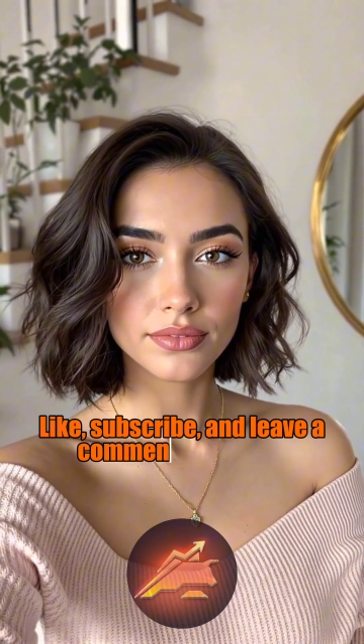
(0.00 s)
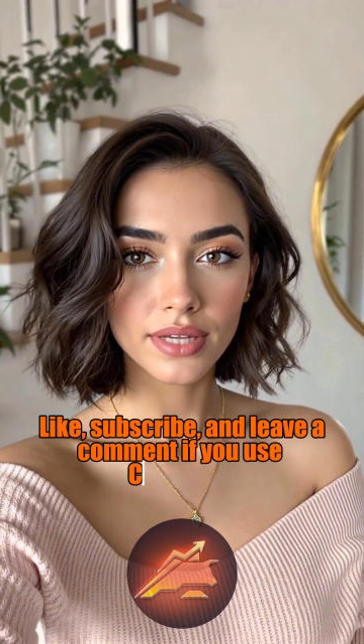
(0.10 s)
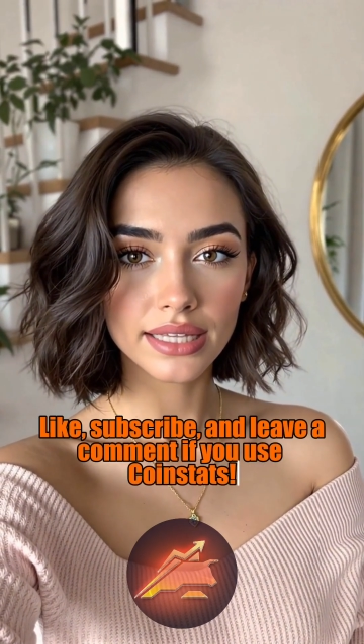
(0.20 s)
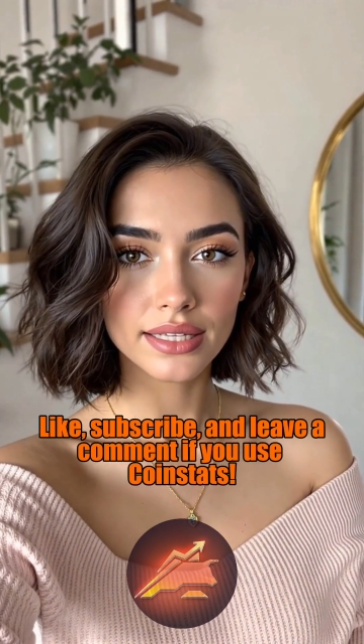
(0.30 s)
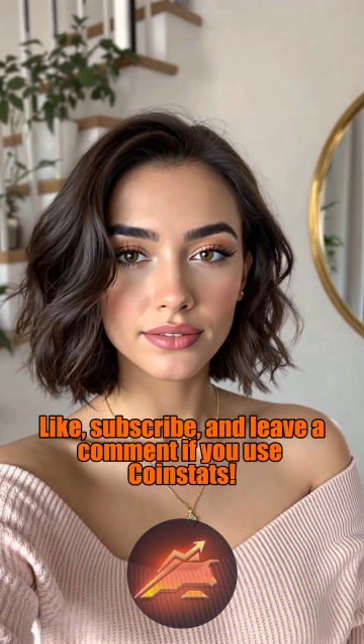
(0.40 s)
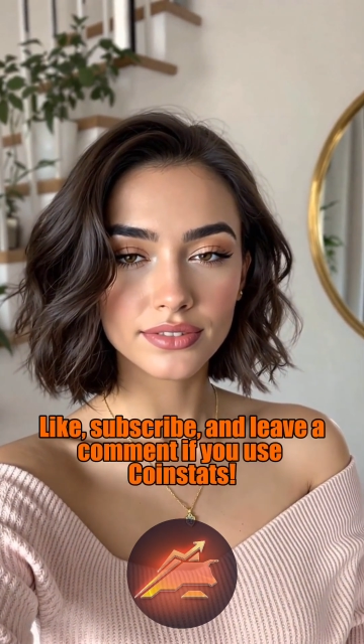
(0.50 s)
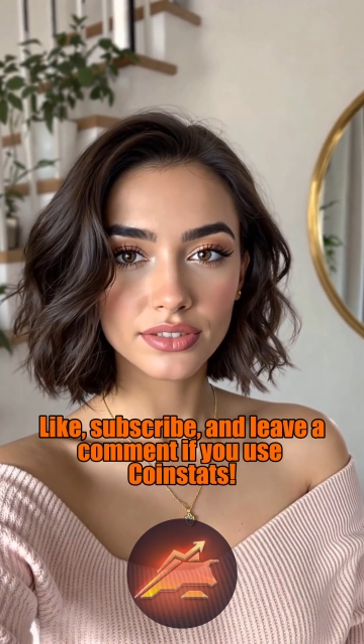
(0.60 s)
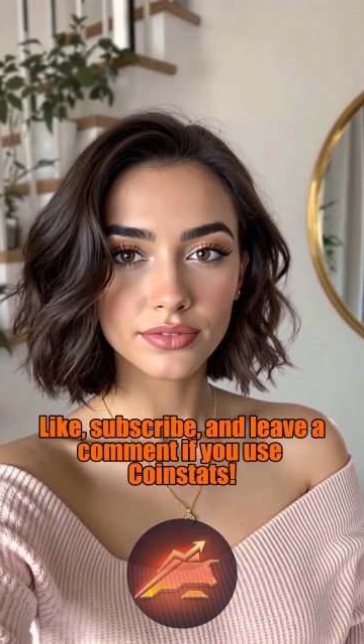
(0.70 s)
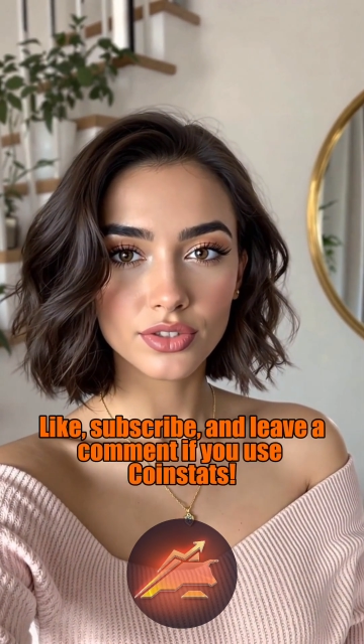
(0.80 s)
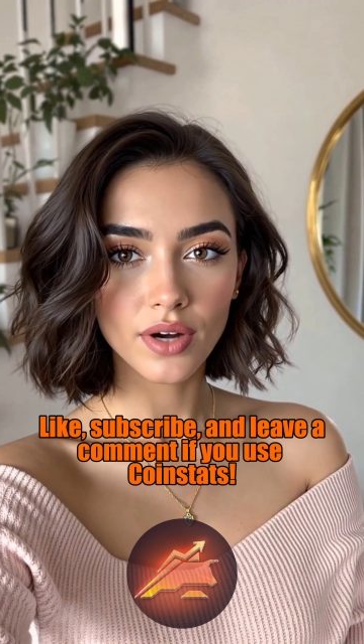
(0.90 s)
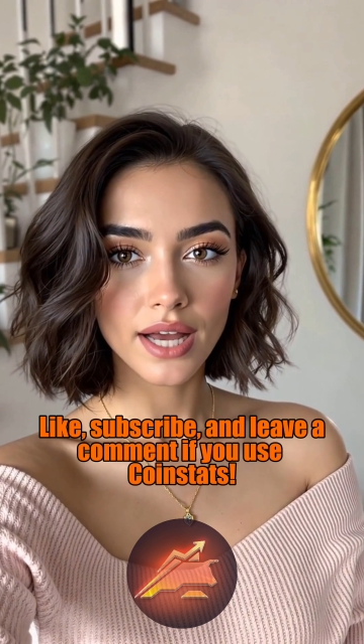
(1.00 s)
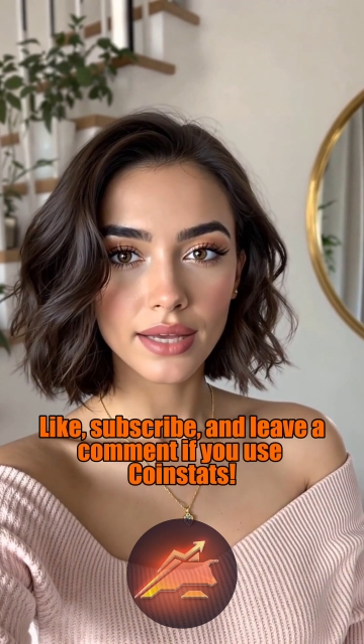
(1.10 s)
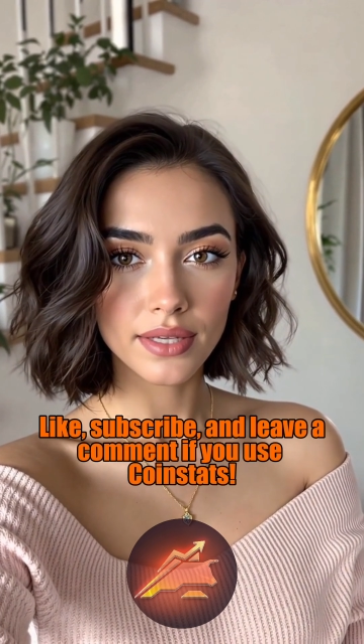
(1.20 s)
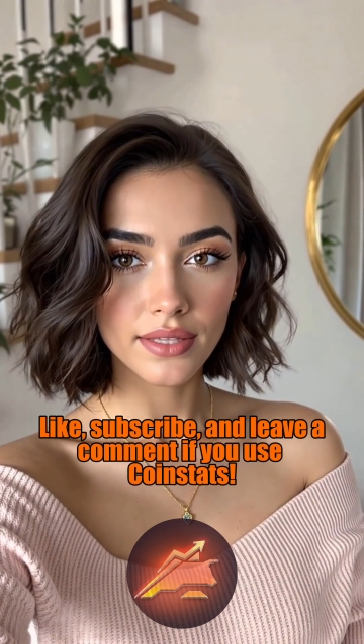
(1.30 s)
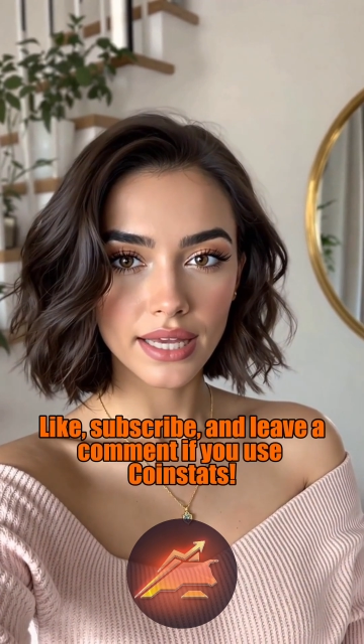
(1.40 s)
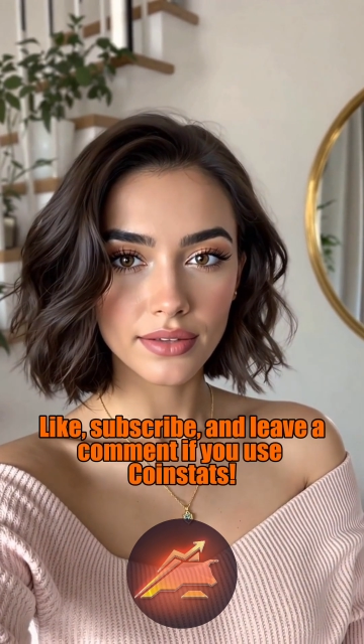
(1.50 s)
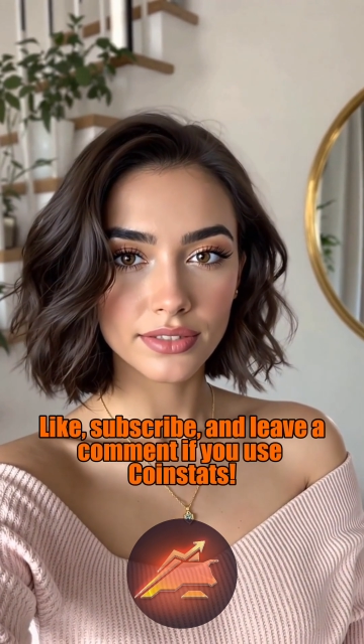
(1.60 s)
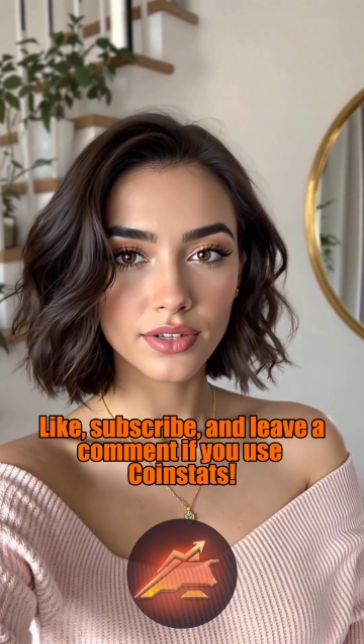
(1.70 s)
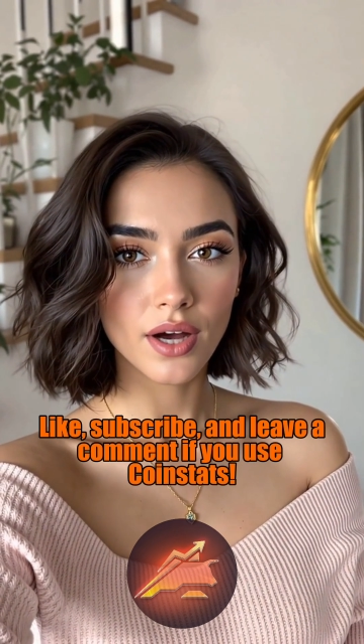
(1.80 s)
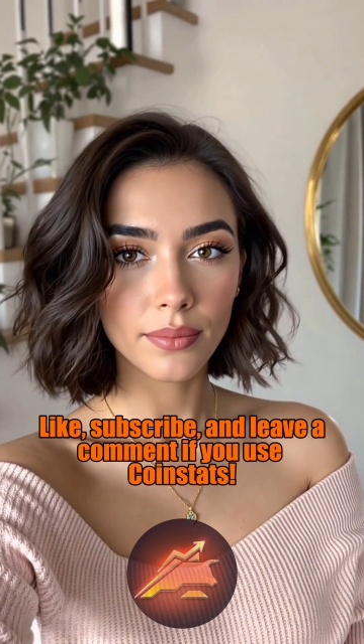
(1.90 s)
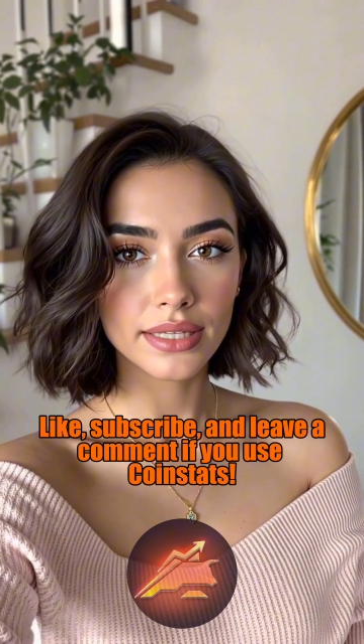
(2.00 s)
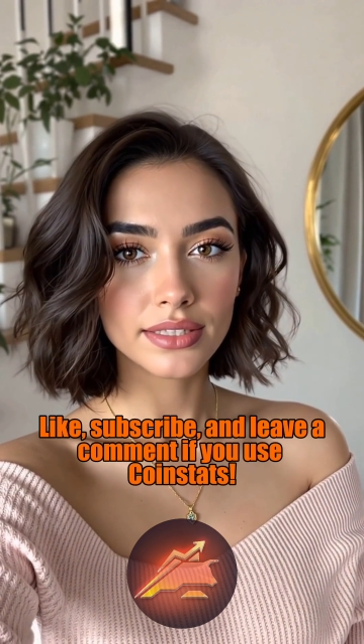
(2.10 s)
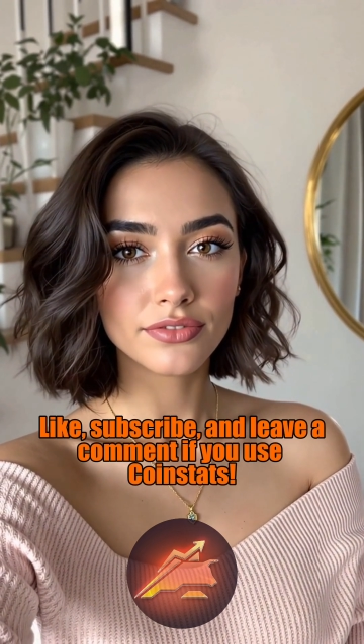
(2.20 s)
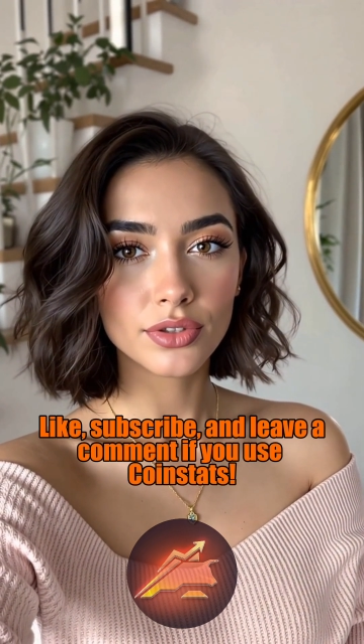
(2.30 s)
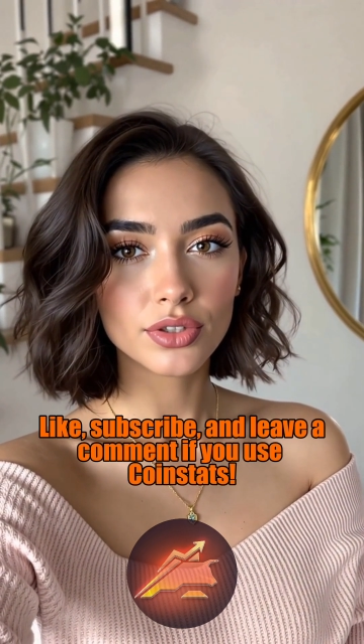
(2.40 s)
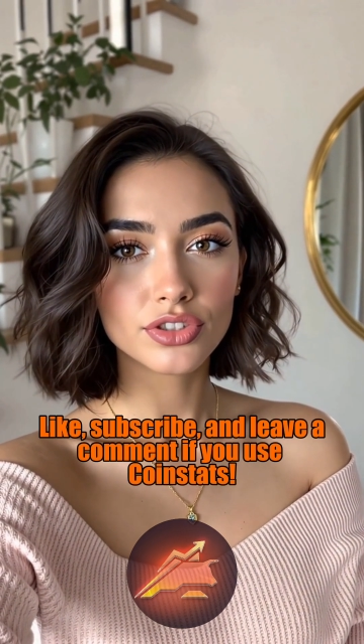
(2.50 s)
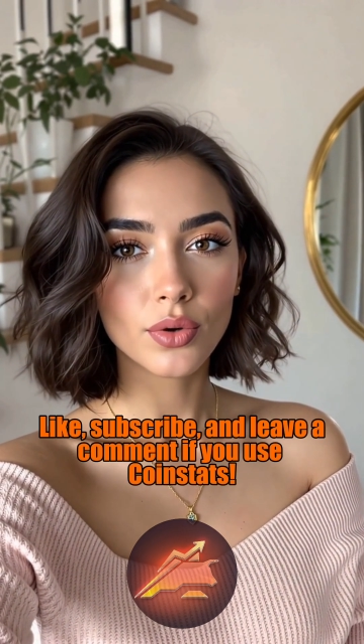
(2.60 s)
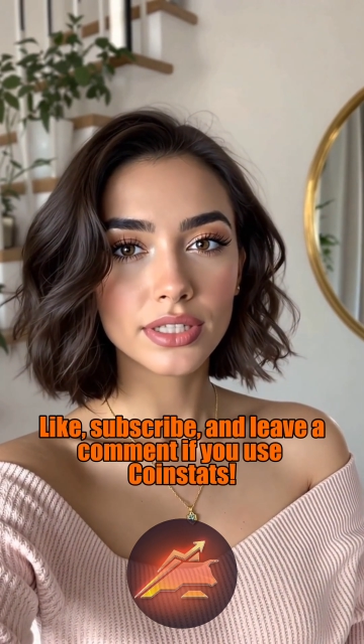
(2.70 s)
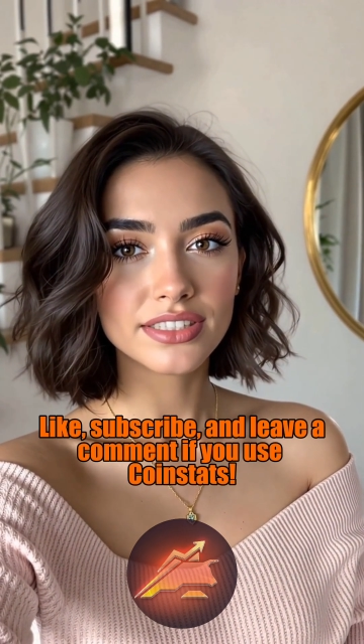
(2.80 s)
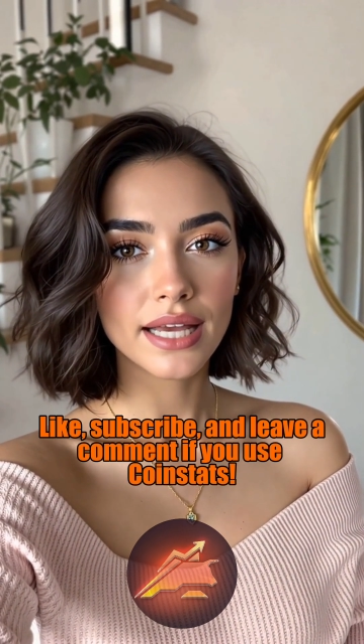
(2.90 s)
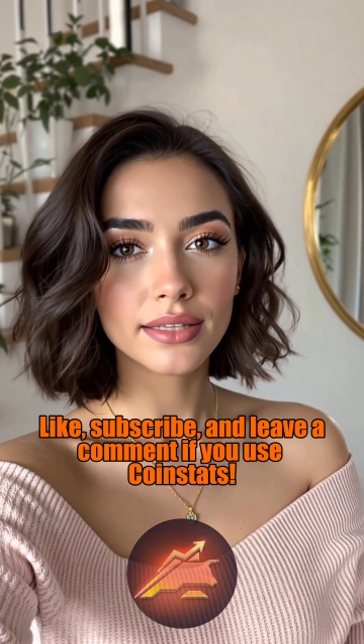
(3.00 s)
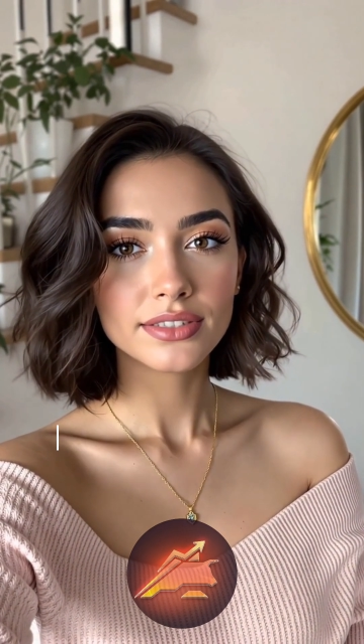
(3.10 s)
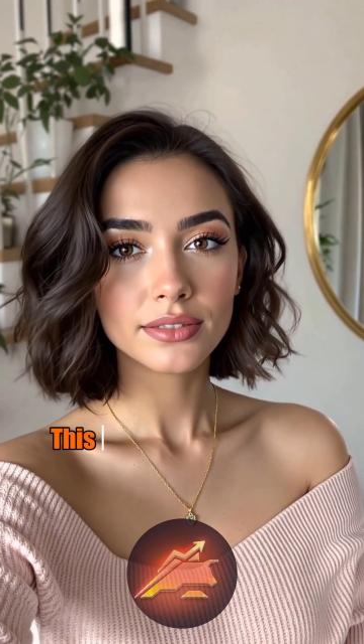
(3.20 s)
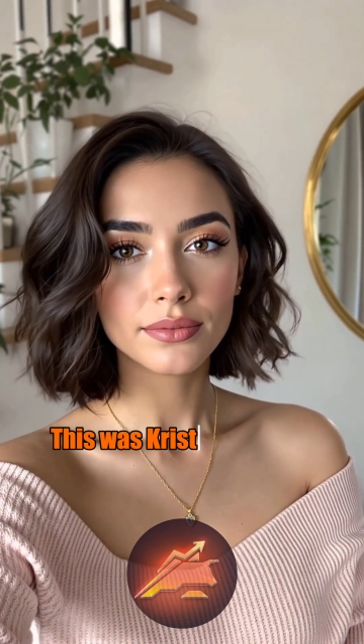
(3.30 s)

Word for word: Like, subscribe, and leave a comment if you use CoinStats.